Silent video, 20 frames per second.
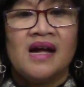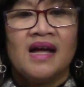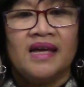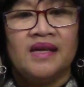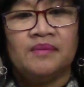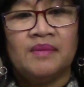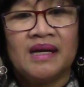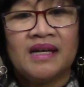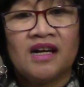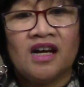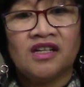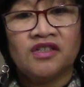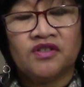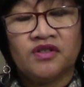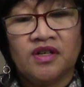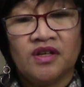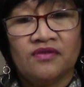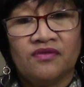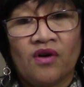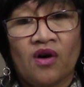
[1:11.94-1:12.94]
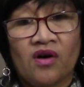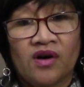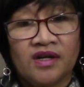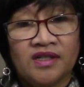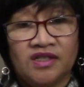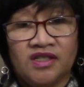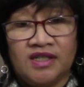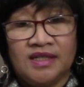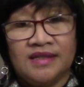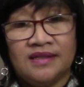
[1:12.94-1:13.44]
In my country of
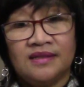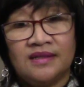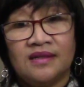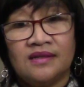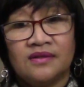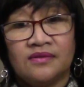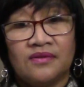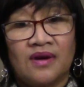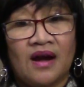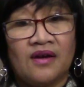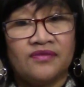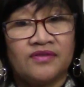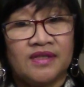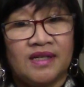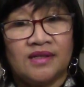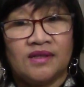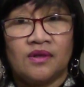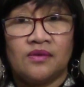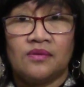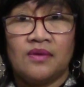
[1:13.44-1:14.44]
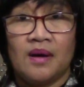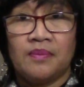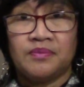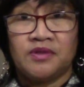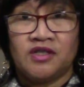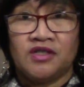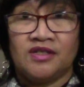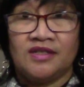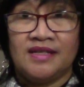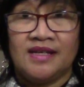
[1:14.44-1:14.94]
origin, graft and
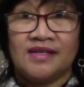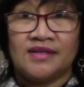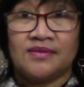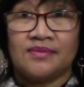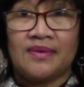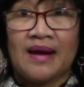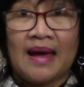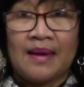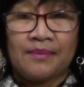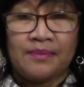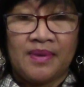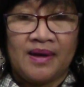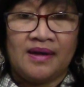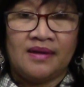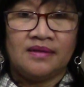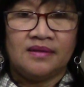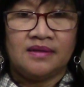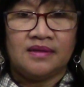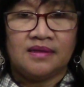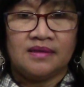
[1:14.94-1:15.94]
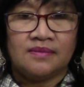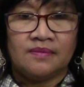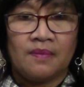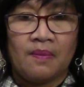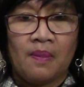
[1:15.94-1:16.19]
corruption is rampant.